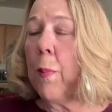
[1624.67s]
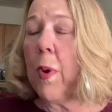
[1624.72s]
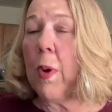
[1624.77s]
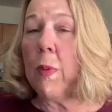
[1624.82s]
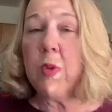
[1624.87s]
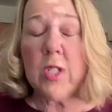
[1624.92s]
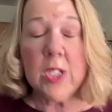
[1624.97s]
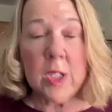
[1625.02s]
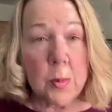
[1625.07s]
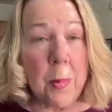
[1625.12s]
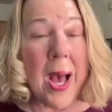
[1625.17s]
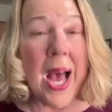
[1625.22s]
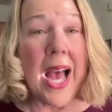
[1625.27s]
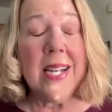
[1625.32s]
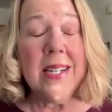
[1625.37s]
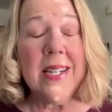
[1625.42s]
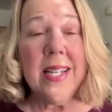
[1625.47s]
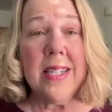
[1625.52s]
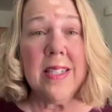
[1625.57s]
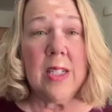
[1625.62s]

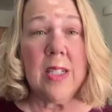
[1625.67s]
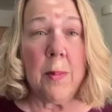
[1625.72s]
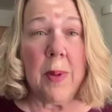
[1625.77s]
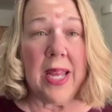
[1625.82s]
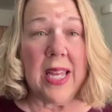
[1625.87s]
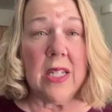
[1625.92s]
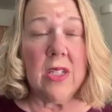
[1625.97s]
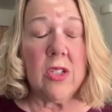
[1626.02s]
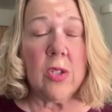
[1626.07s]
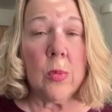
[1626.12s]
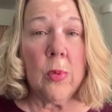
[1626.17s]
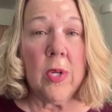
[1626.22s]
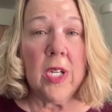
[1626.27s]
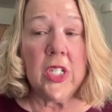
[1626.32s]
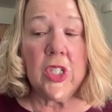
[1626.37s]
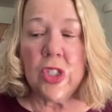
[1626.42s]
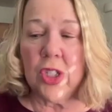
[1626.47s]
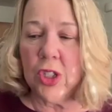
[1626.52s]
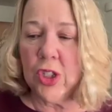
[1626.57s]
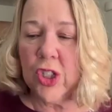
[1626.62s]
responding to my
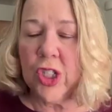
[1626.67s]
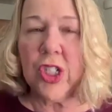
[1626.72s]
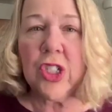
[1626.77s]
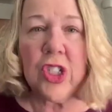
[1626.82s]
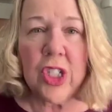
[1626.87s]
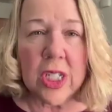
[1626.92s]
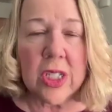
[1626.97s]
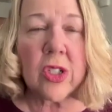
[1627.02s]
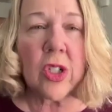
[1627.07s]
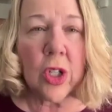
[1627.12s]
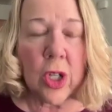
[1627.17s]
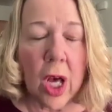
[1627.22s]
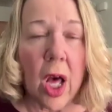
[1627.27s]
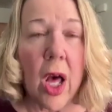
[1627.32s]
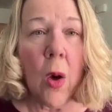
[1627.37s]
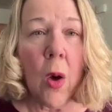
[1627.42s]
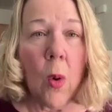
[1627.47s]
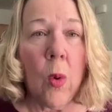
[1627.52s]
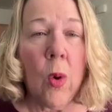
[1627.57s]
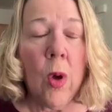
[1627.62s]
intuition to just
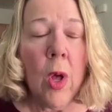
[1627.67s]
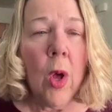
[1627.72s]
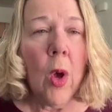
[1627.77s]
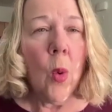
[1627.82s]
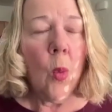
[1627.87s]
go